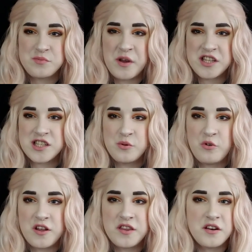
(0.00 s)
especially
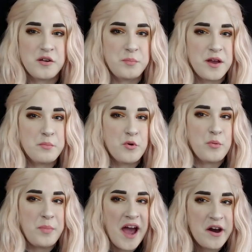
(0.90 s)
one that are a bit
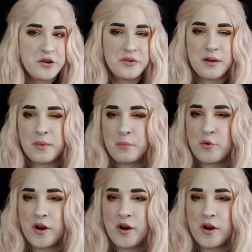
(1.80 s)
more powdery, a bit more